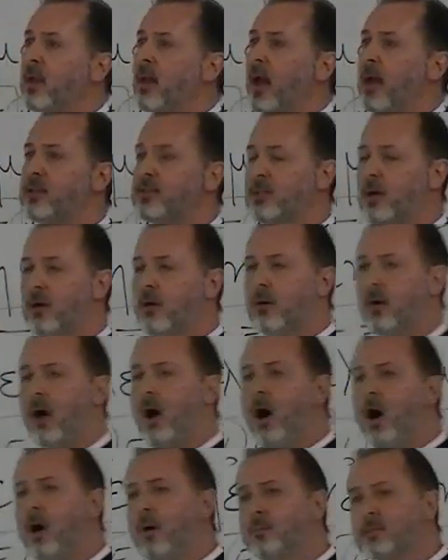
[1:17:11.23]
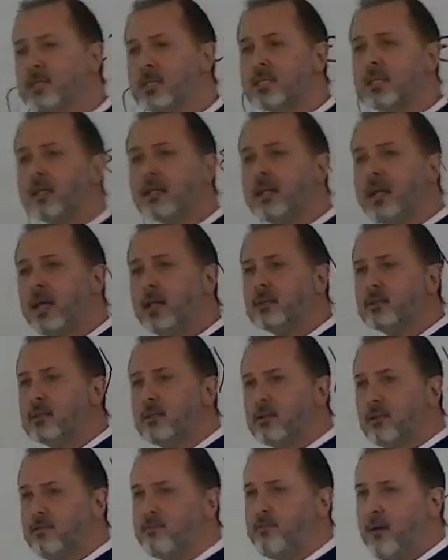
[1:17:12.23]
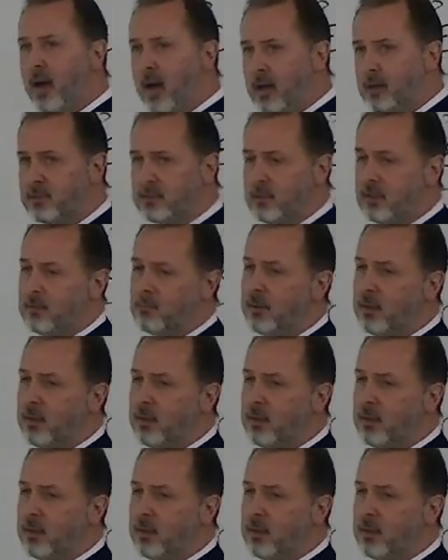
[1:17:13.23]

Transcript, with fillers: And so alms is linked to the fasting